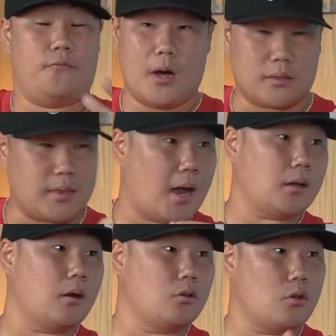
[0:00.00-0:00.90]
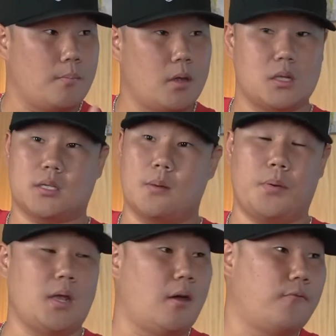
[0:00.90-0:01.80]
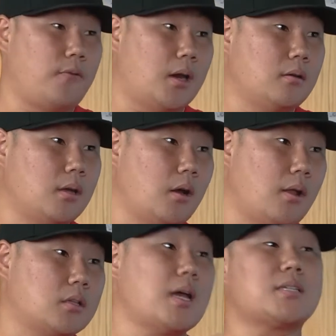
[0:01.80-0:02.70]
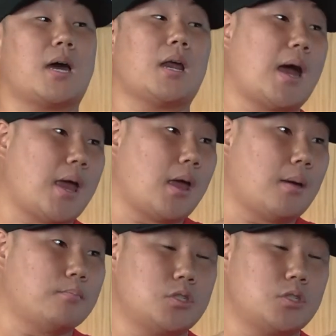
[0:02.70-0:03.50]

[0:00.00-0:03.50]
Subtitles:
Fuck that, you know. You and me, let's compete, have fun. You know, like that's the kind of guy I am. So.